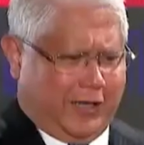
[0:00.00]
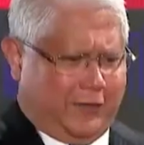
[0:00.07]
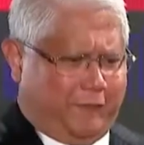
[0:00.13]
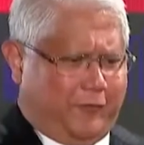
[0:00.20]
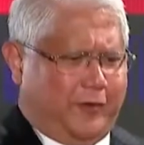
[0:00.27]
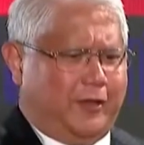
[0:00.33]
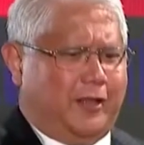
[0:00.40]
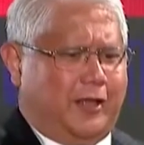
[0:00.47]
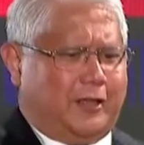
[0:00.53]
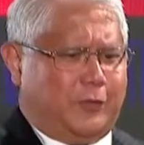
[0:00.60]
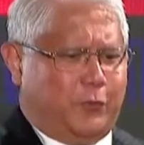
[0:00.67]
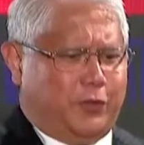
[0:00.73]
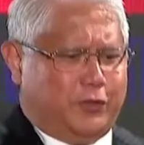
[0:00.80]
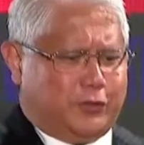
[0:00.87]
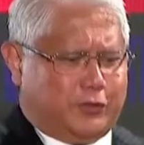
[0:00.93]
I, I feel like
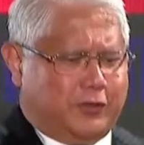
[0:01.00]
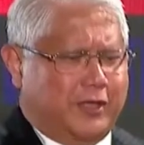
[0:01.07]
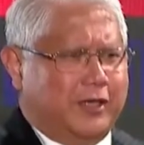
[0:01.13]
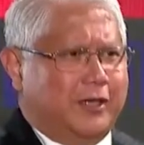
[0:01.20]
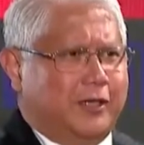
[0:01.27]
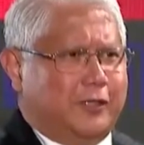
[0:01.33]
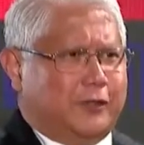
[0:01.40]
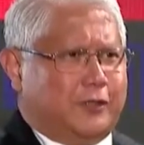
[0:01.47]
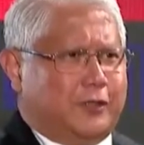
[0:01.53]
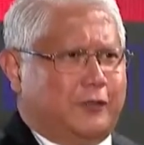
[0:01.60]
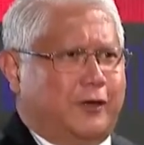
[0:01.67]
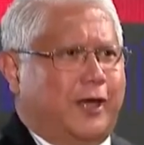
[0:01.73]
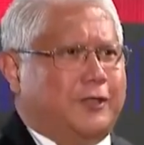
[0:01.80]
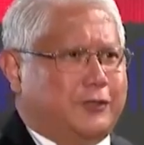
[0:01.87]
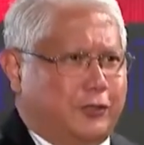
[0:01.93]
that we just
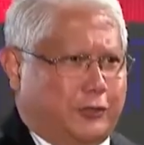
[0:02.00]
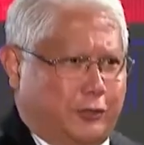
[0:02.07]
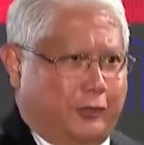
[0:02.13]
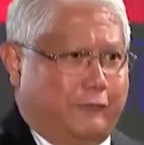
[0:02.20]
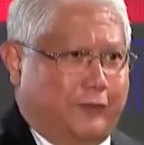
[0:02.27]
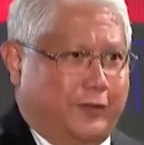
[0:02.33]
scratched the